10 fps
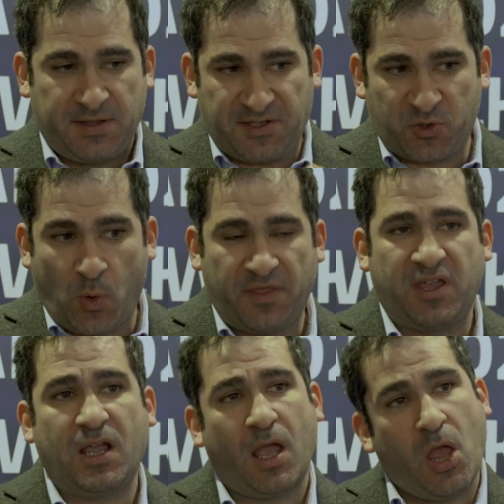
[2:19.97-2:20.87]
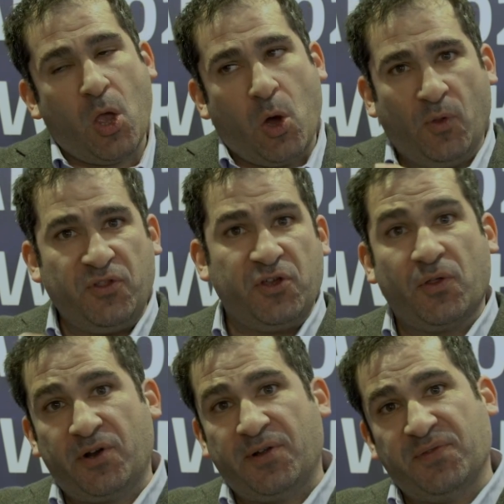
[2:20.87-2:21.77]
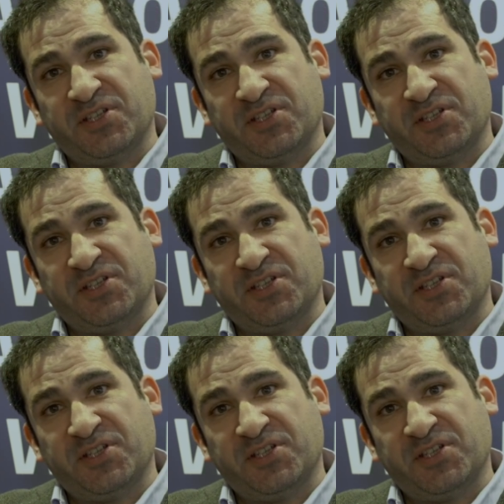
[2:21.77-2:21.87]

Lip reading: That's one thing. On the other,